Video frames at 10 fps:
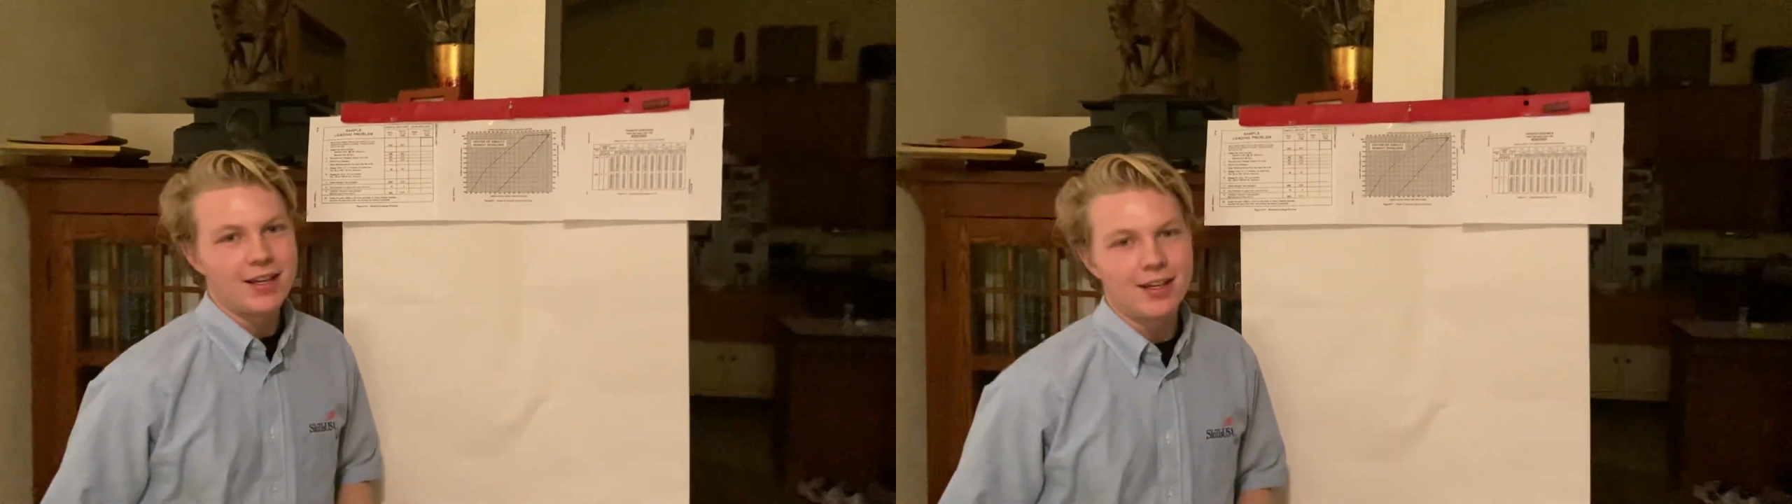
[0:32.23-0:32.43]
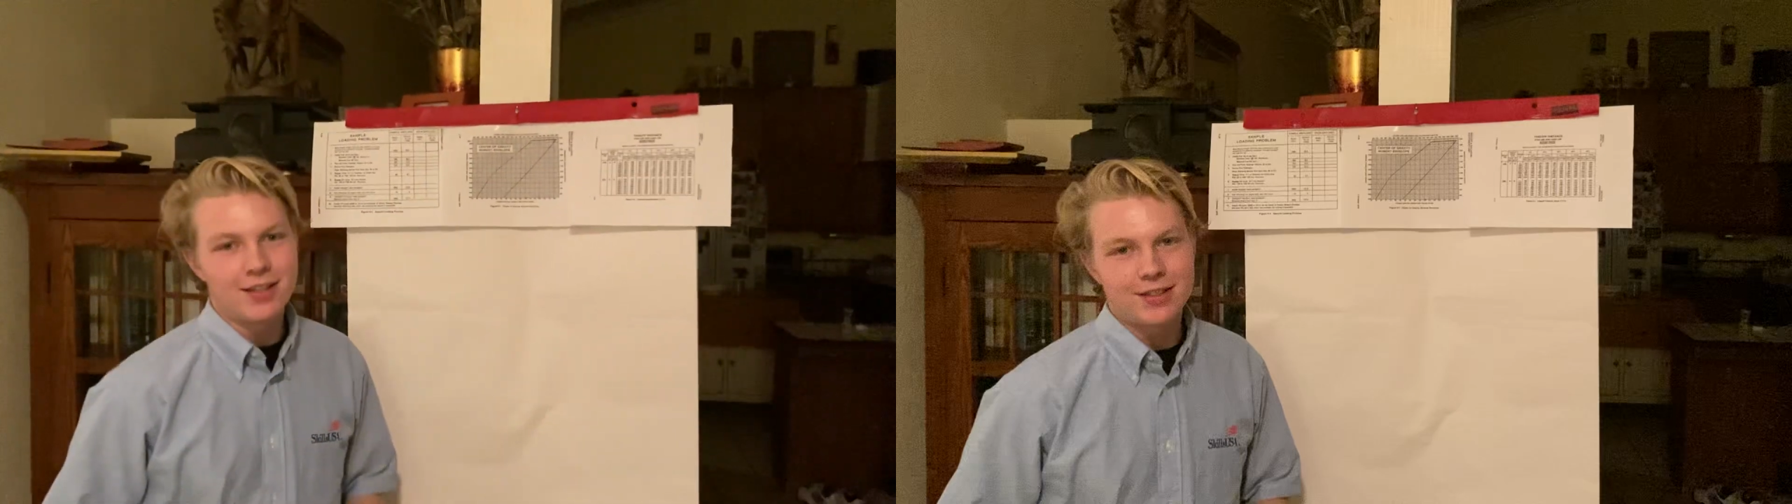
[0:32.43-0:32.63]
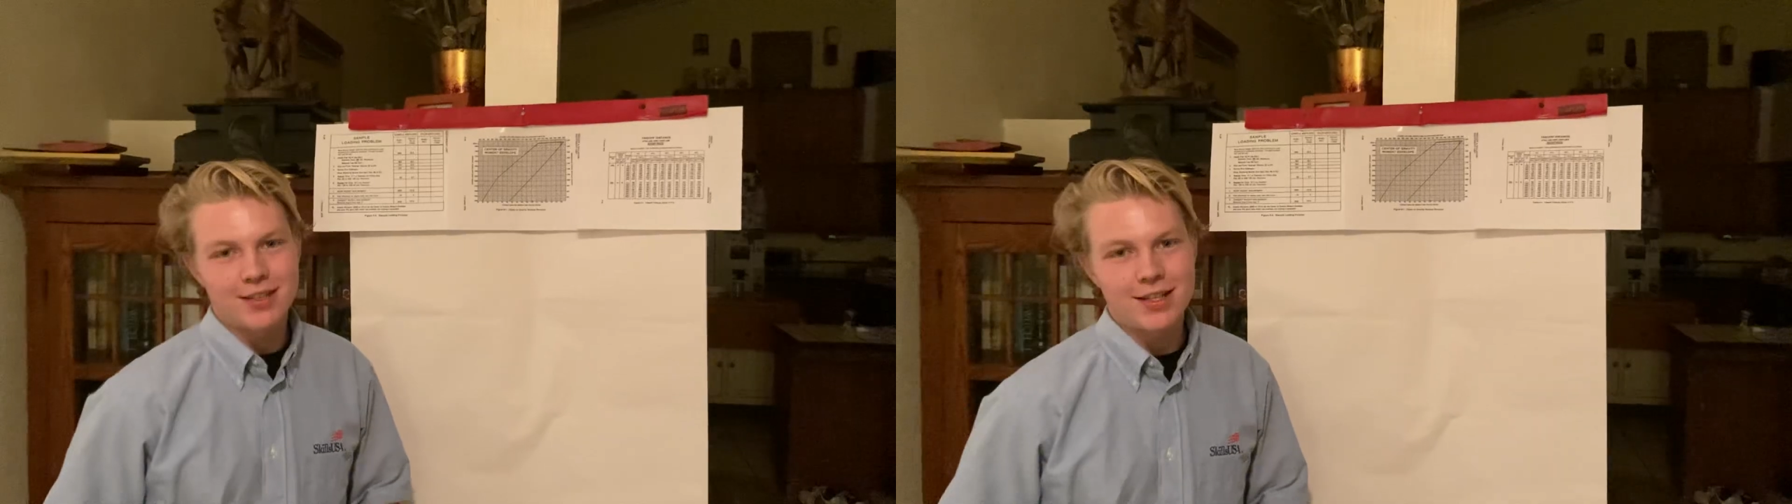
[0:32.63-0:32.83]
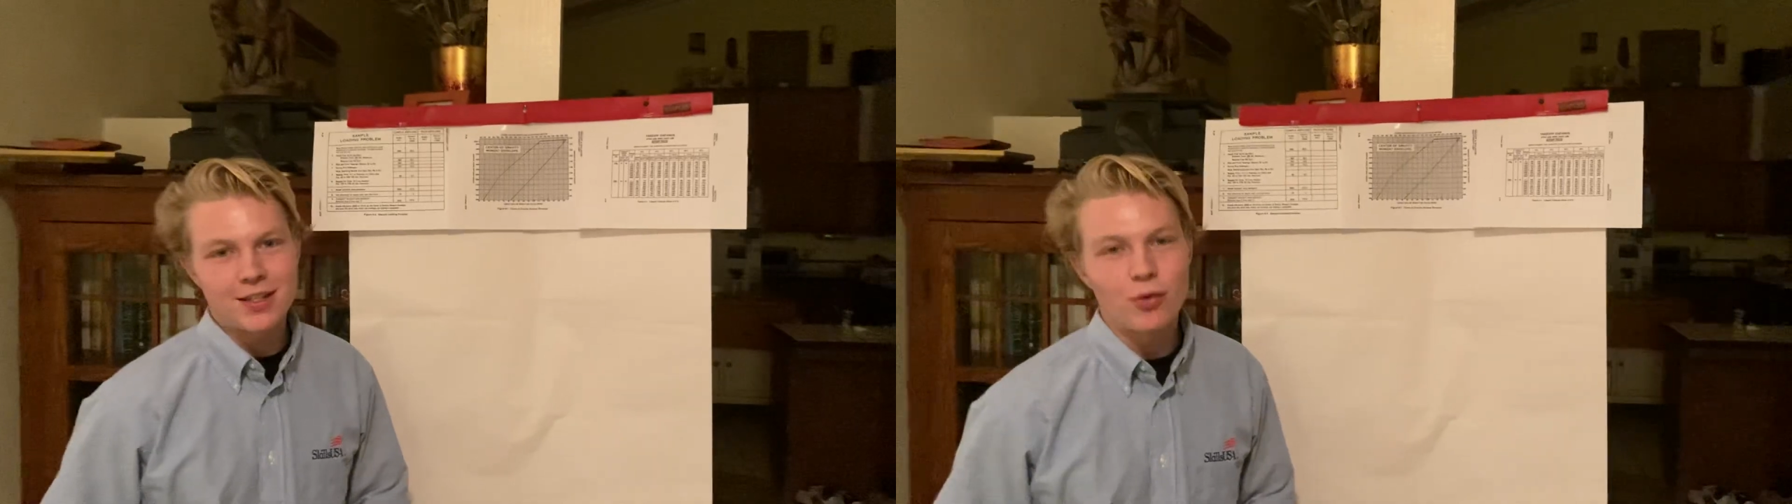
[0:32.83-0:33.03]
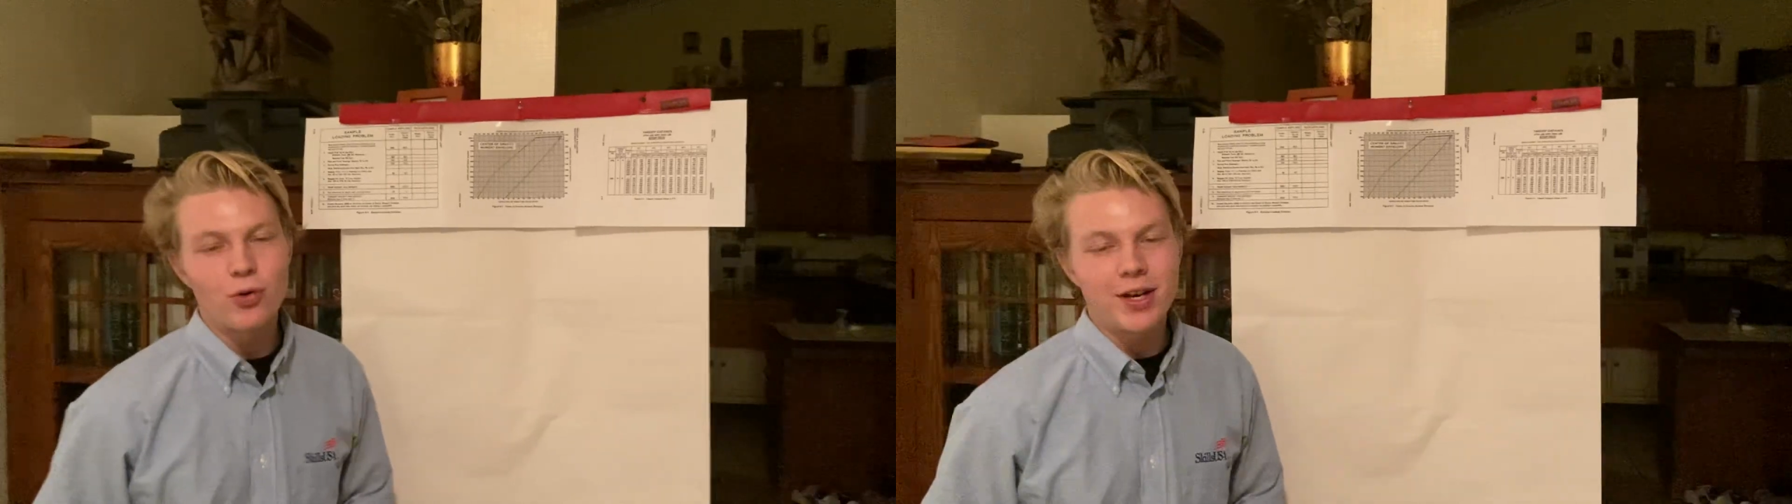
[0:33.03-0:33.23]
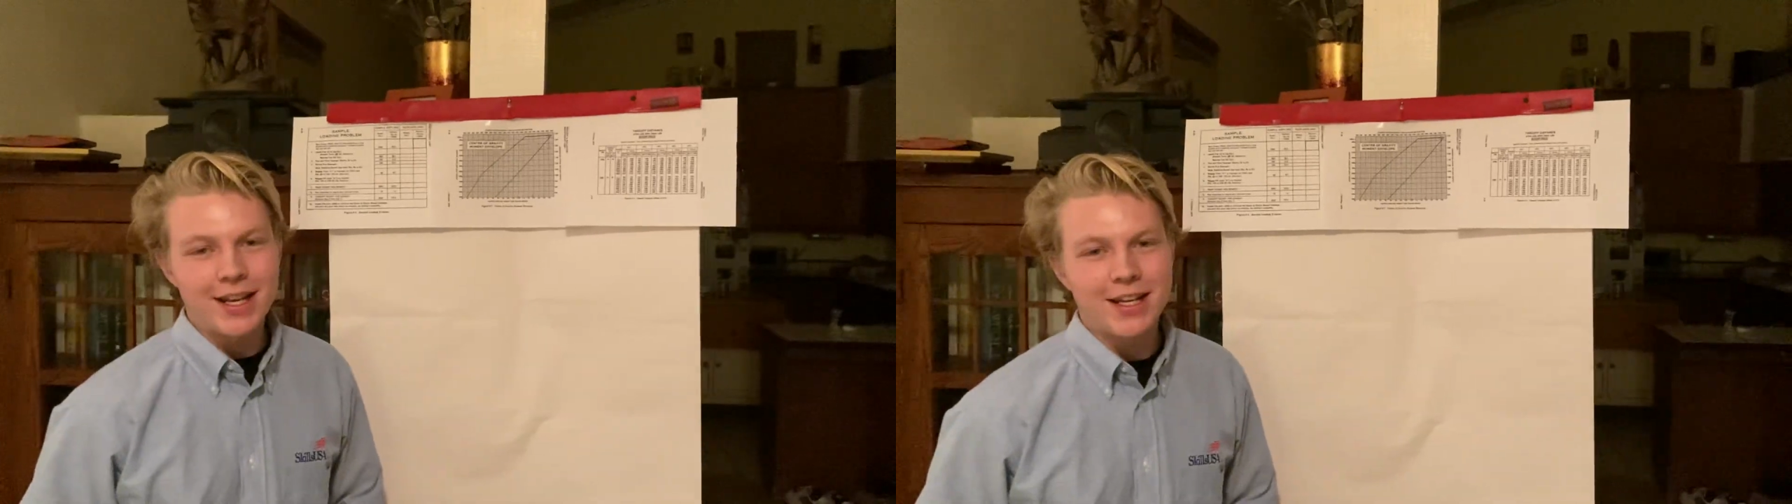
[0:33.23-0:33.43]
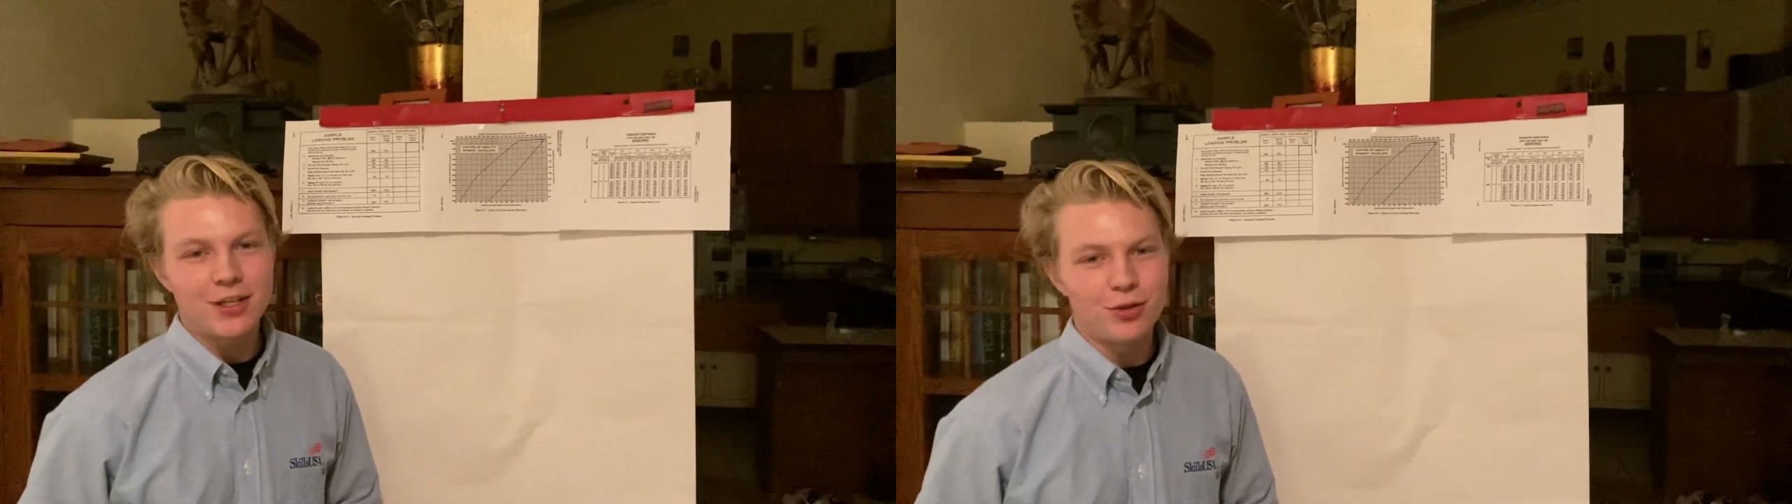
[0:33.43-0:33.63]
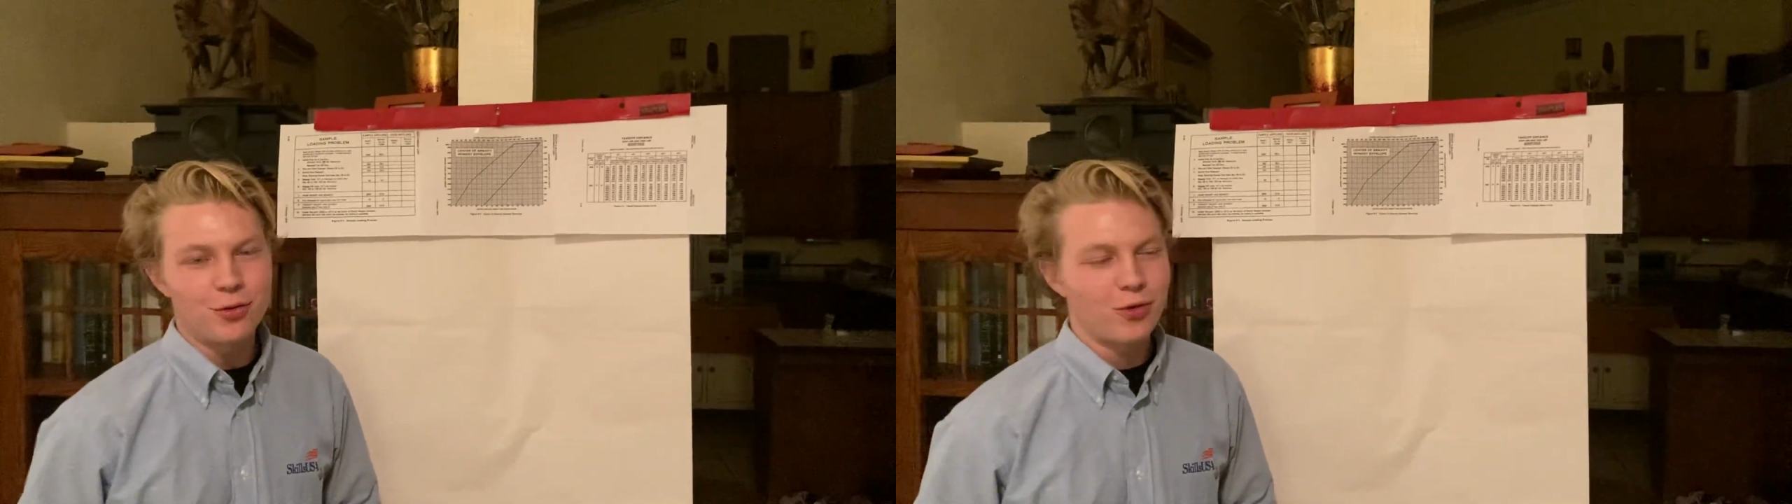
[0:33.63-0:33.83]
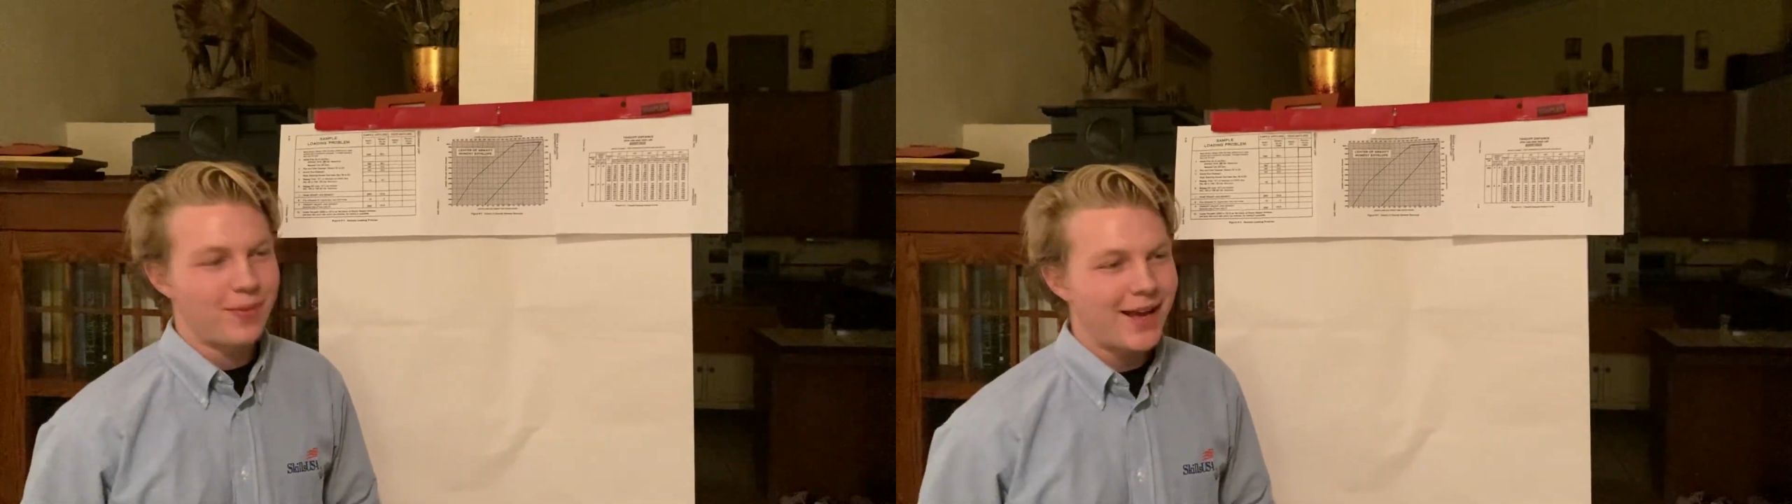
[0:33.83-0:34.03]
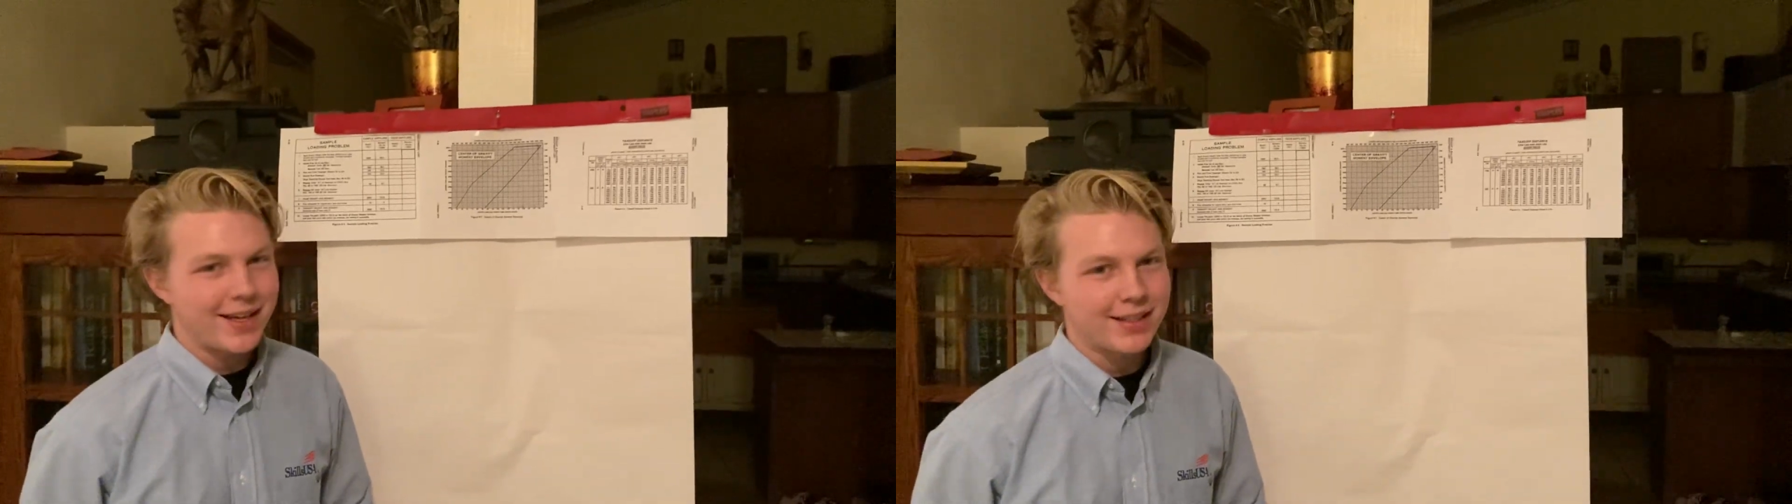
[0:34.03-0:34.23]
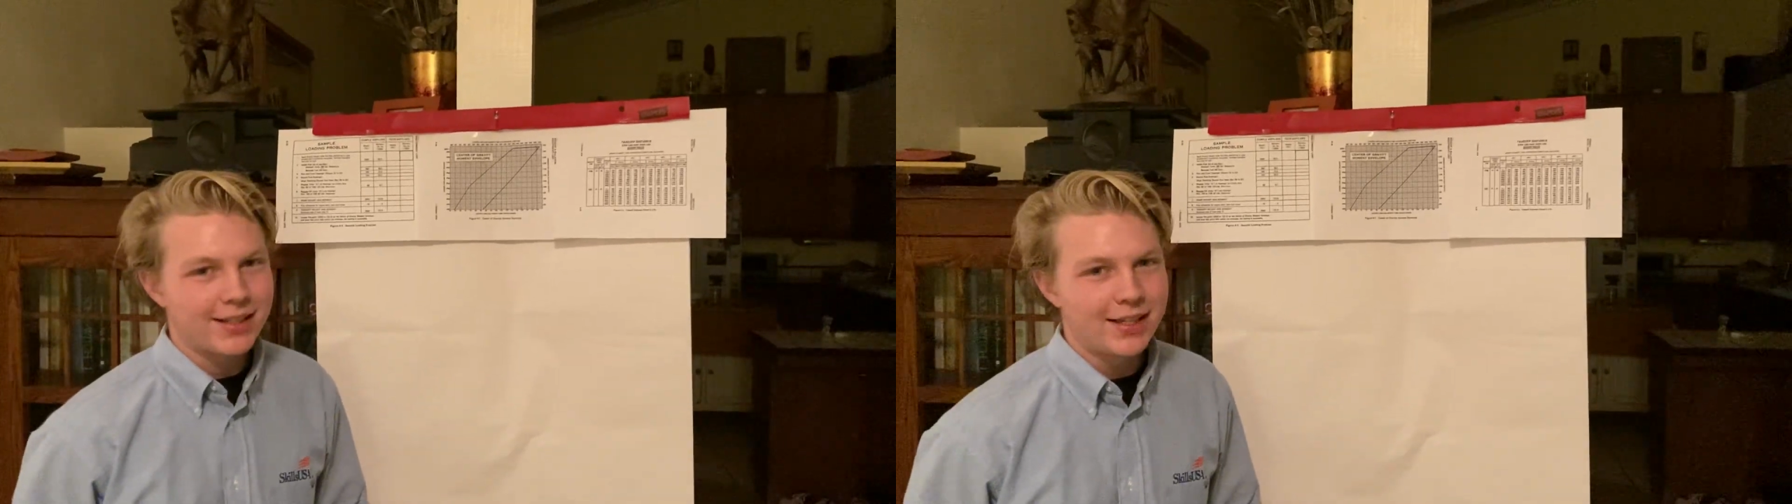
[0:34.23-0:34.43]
Cessna 182 Quebec.